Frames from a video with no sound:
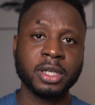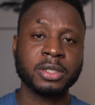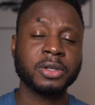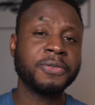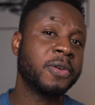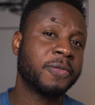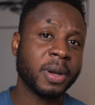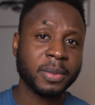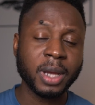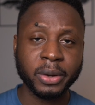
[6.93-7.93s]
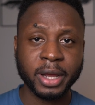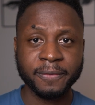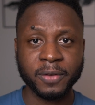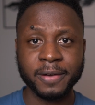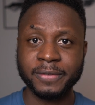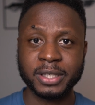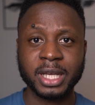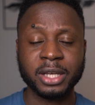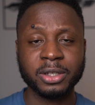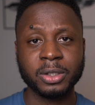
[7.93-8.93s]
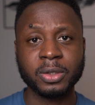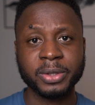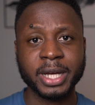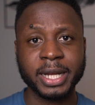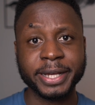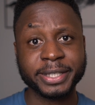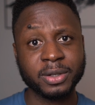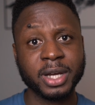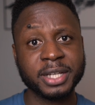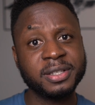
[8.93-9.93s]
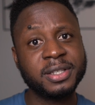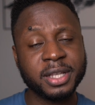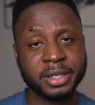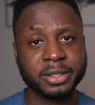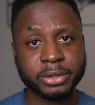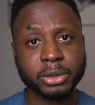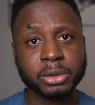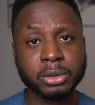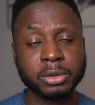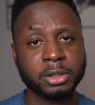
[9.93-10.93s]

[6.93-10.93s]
So if you're familiar with F1 visa, you know that as long as you stay in school,